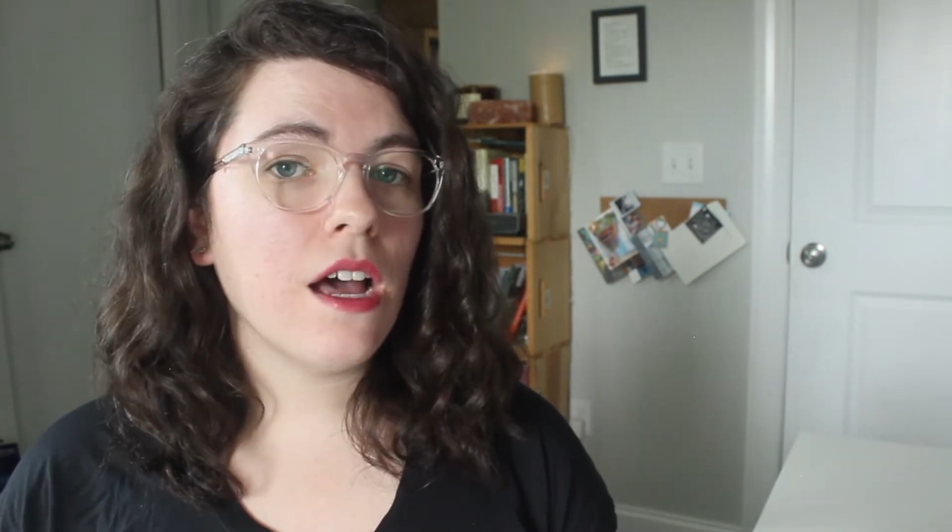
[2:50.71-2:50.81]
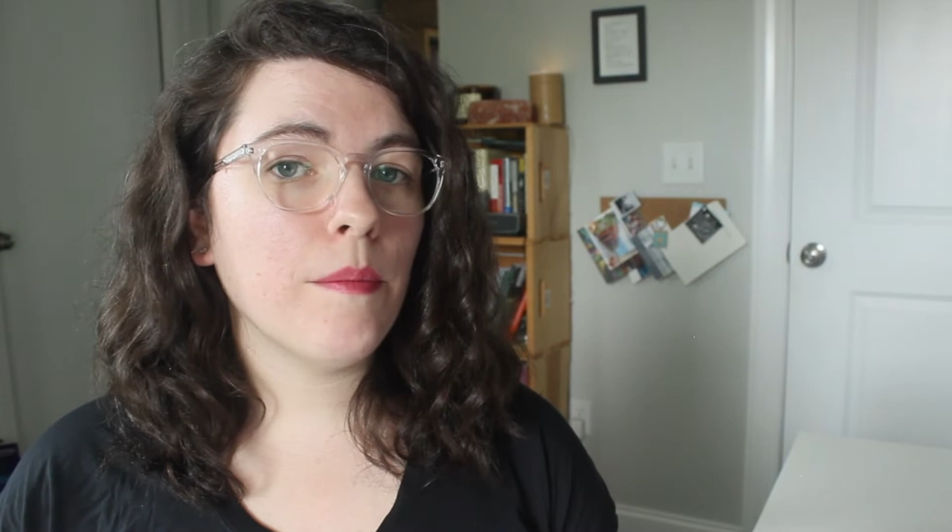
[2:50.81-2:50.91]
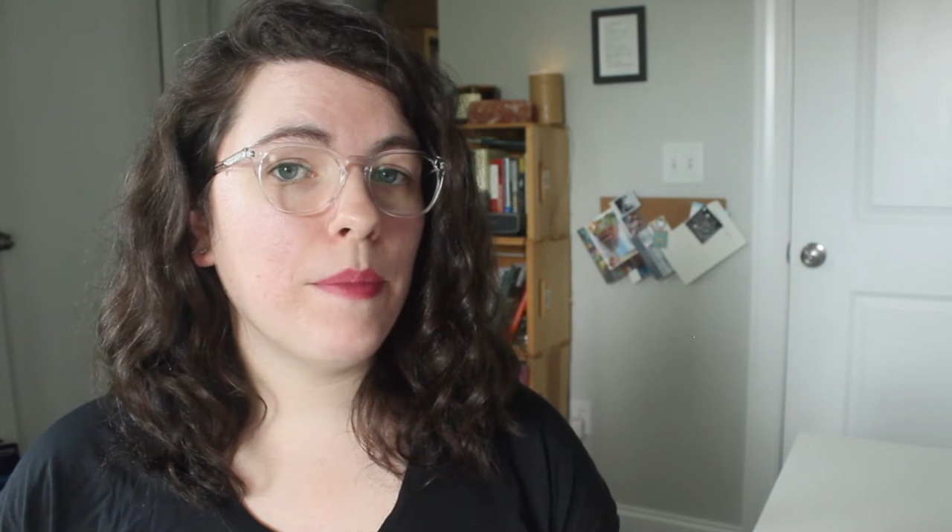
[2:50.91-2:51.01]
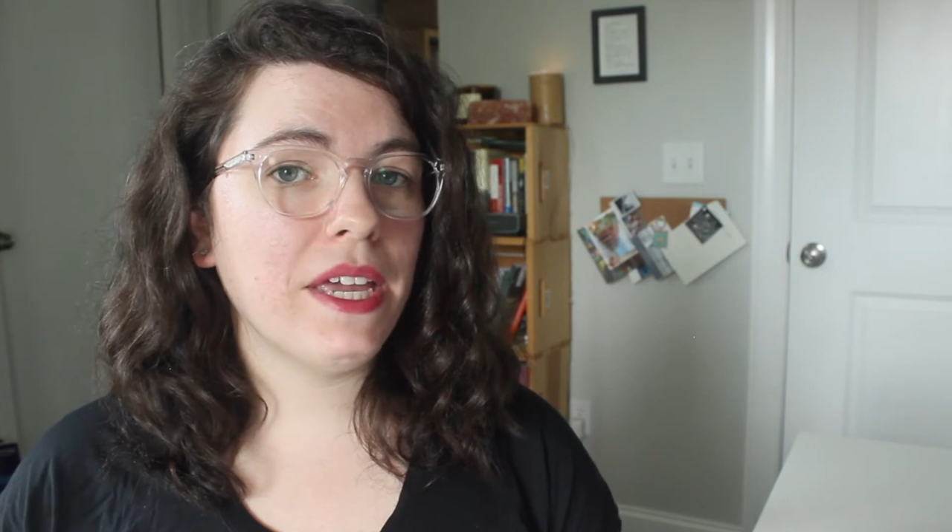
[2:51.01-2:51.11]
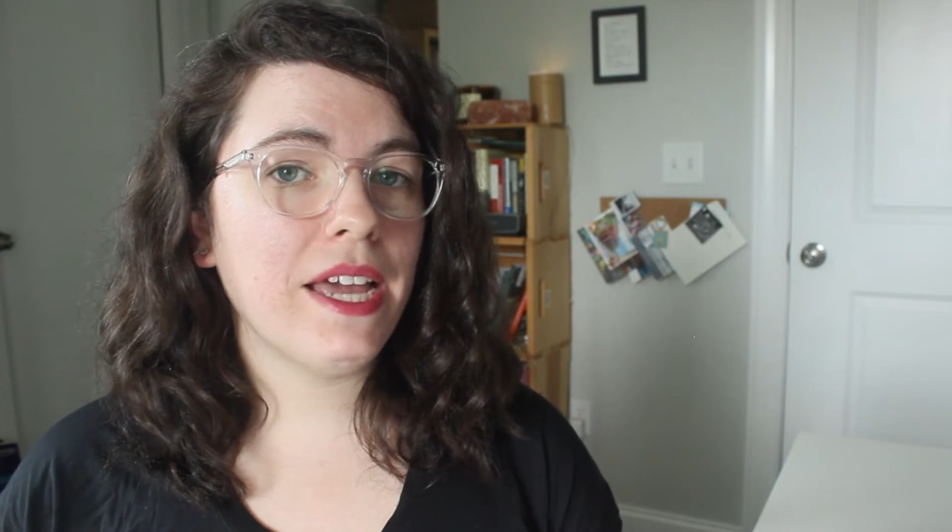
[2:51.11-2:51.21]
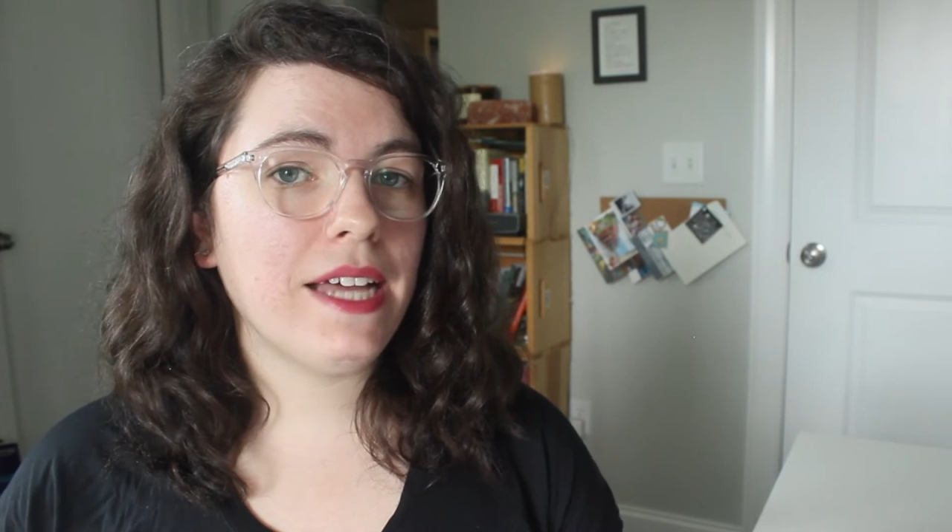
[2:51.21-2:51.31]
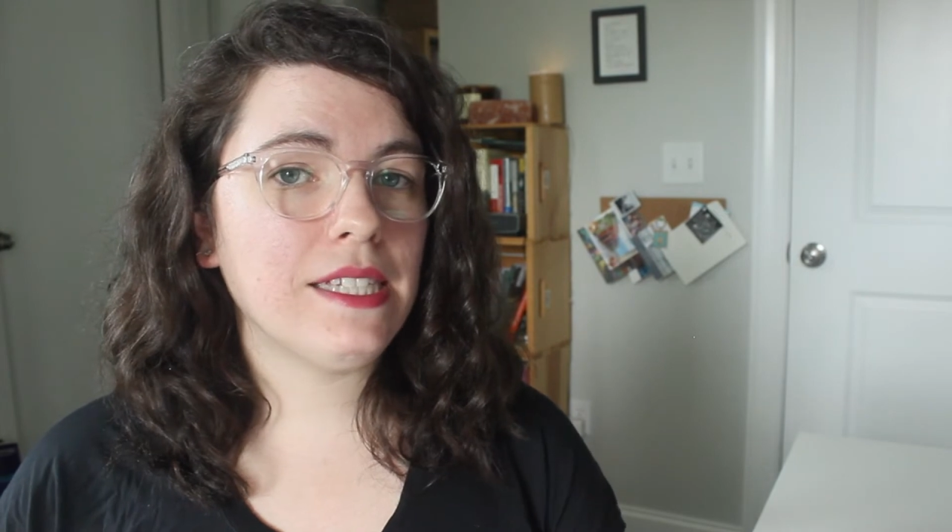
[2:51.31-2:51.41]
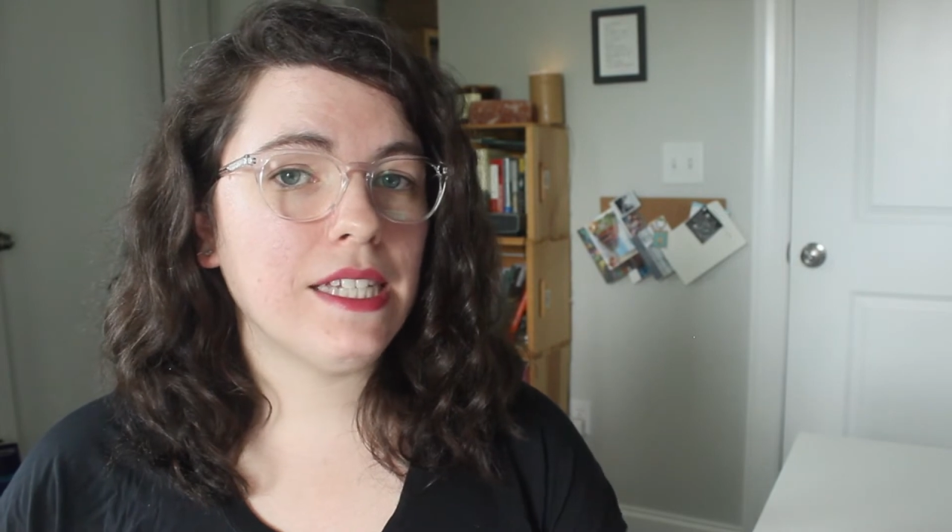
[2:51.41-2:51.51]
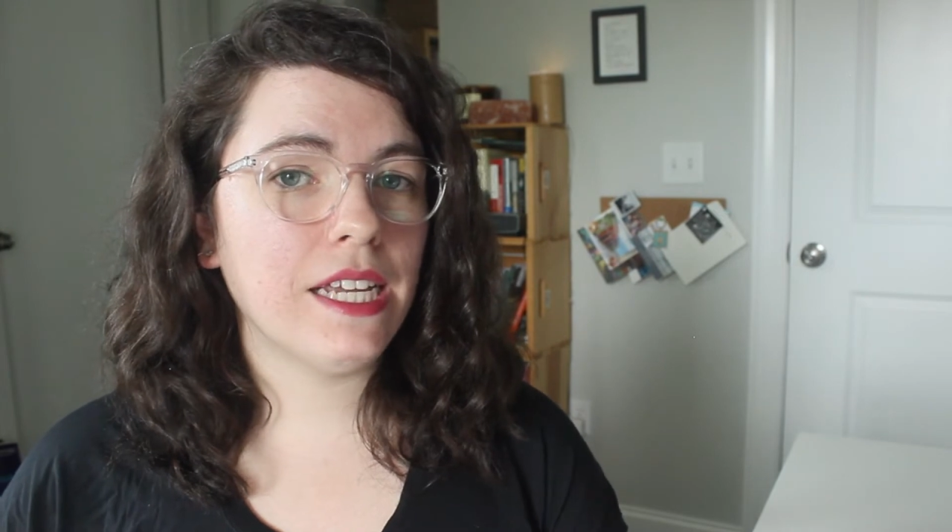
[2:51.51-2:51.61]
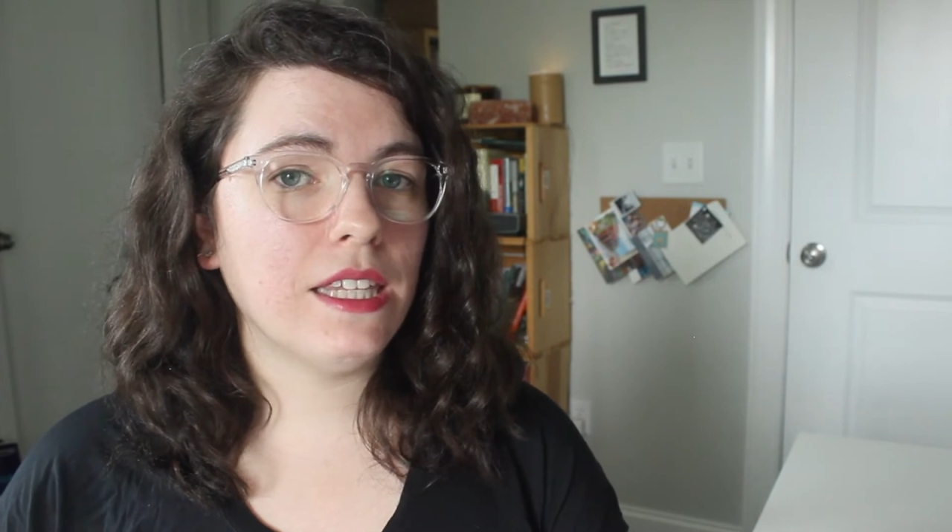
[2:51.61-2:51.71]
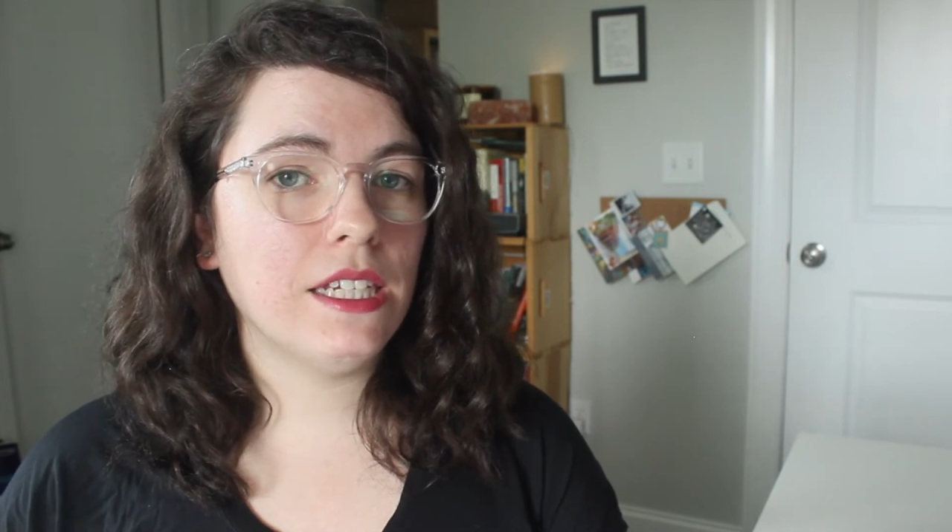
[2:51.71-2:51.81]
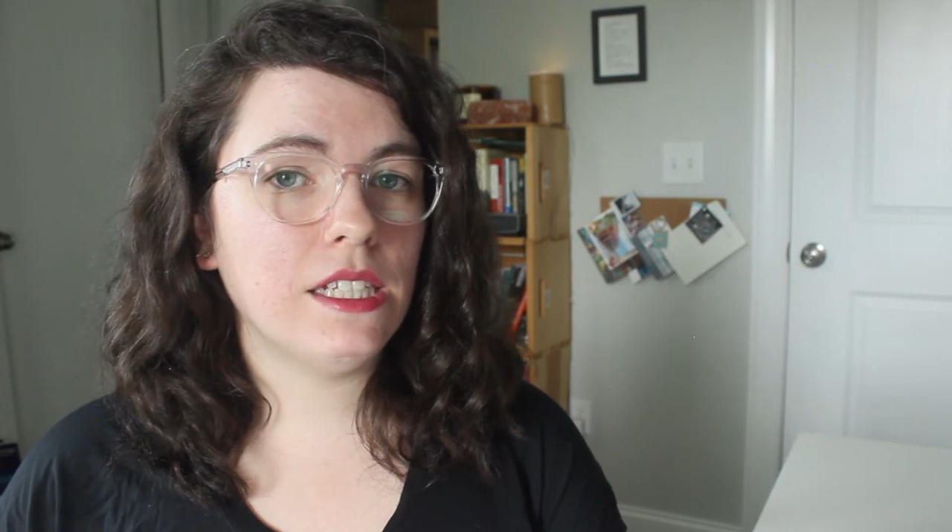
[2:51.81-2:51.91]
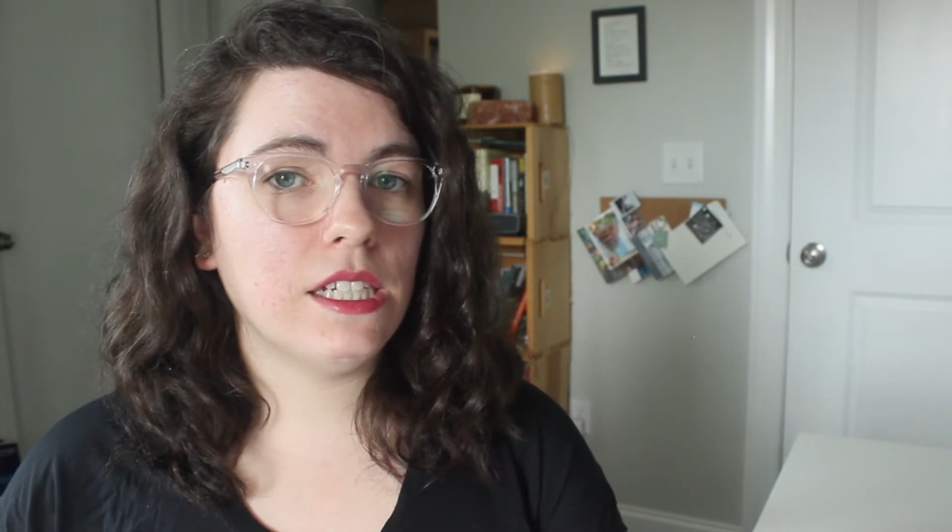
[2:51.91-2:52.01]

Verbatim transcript: not be as likely